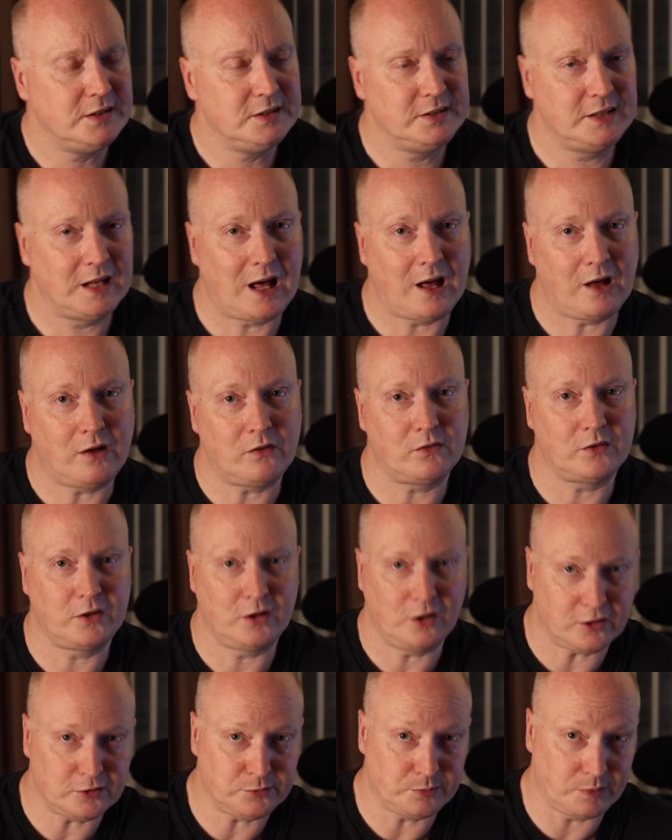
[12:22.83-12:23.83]
Now the
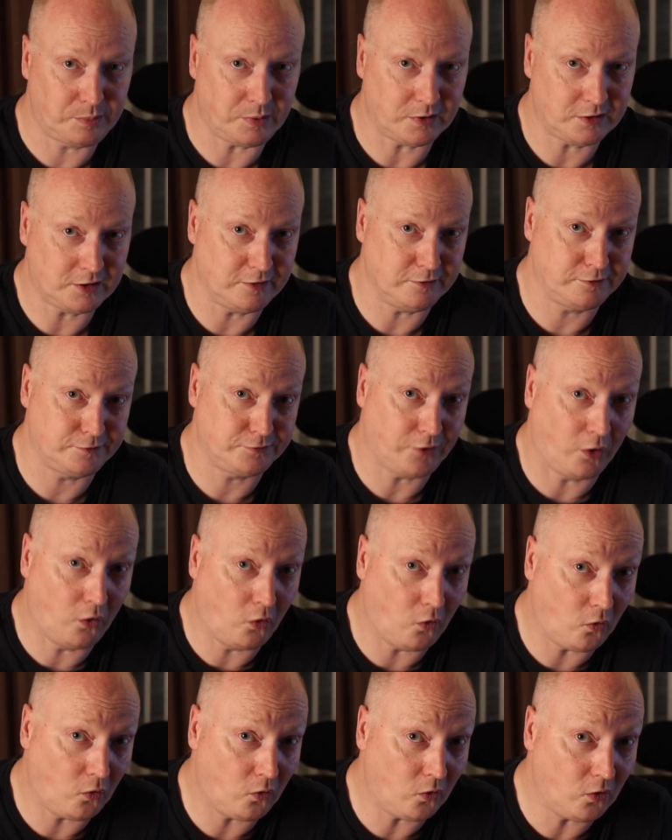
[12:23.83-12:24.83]
Osmo Pocket
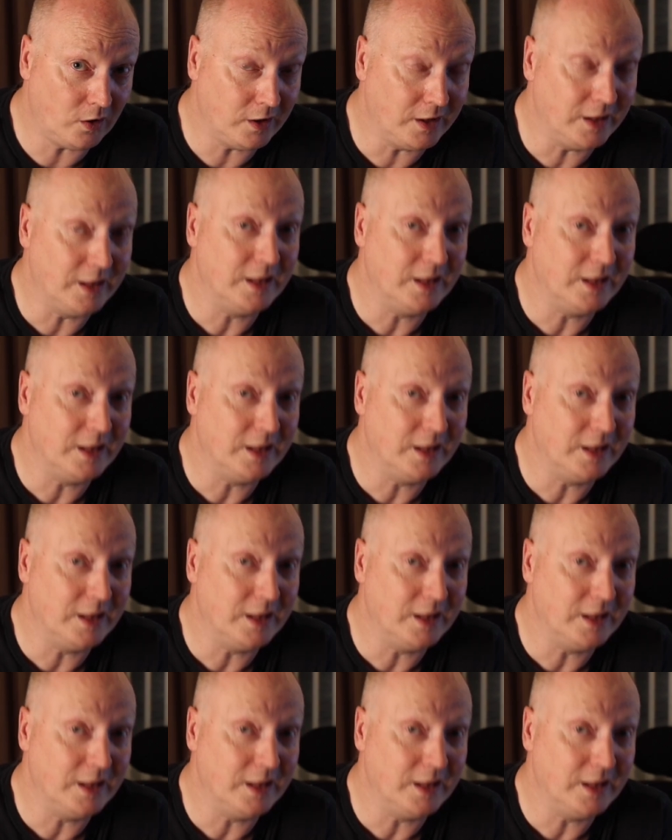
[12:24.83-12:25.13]
4